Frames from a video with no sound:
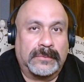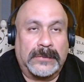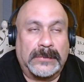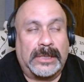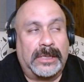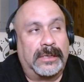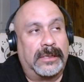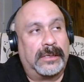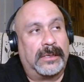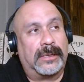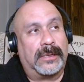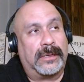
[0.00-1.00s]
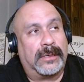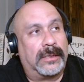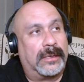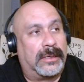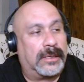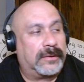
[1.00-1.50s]

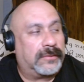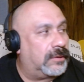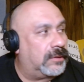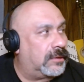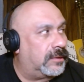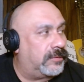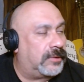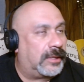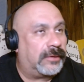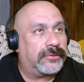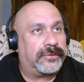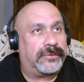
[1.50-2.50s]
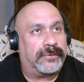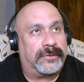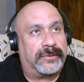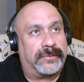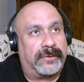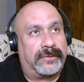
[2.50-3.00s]
And that's what it comes down to
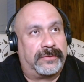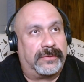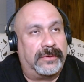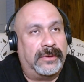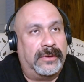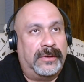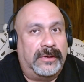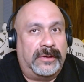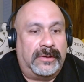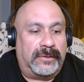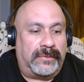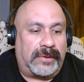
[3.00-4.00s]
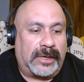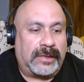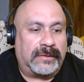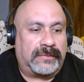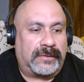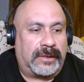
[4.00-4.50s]
is
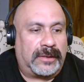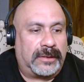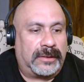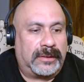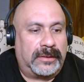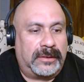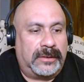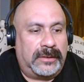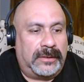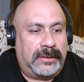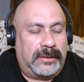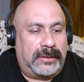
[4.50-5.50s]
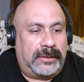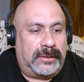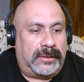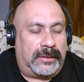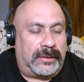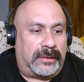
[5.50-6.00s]
reconciling,
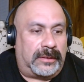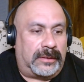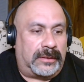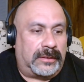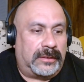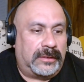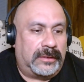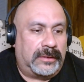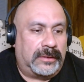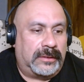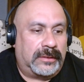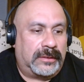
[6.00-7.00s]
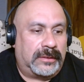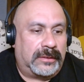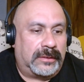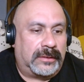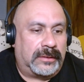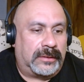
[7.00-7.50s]
and
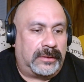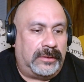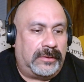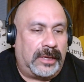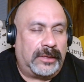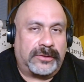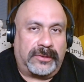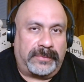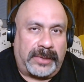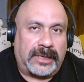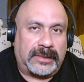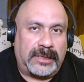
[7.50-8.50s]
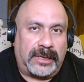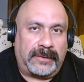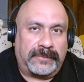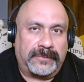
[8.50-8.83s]
you can't turn back time.